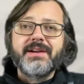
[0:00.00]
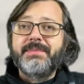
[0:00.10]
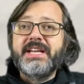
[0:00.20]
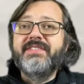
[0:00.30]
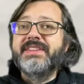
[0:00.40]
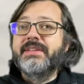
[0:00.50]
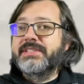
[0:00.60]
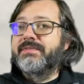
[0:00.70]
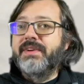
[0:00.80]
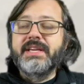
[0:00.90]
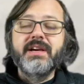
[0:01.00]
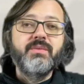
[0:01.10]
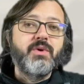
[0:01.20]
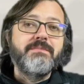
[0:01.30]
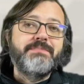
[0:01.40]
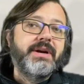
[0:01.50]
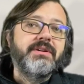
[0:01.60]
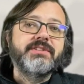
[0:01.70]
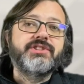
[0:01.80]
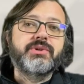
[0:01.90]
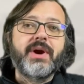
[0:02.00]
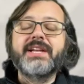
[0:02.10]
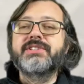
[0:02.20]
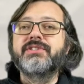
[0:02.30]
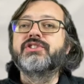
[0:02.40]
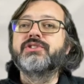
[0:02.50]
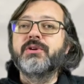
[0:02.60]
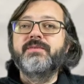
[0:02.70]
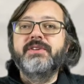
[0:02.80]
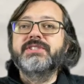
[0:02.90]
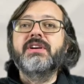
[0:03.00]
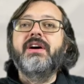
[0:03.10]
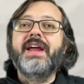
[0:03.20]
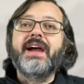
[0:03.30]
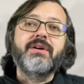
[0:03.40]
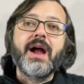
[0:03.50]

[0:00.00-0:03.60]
but even this video will barely scratch the surface on how